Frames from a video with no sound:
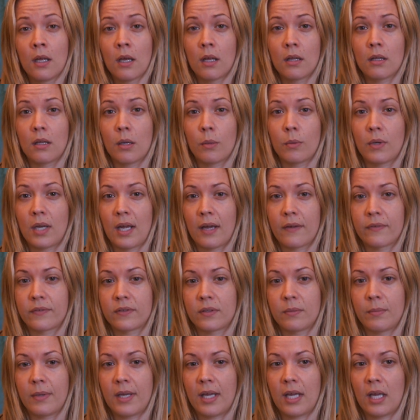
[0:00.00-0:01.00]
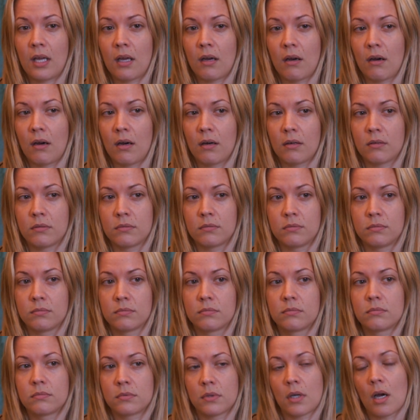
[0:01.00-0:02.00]
and it would have to be a whole
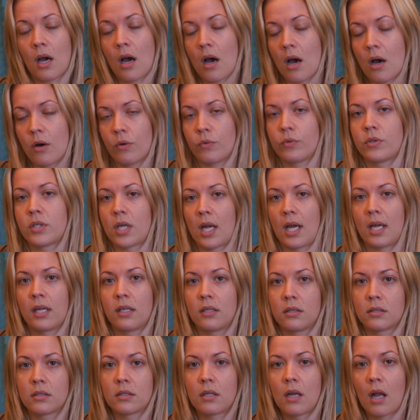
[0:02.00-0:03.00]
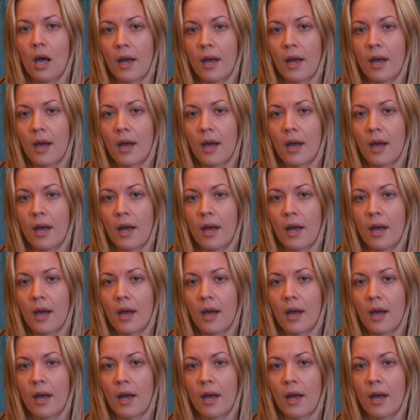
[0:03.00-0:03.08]
change.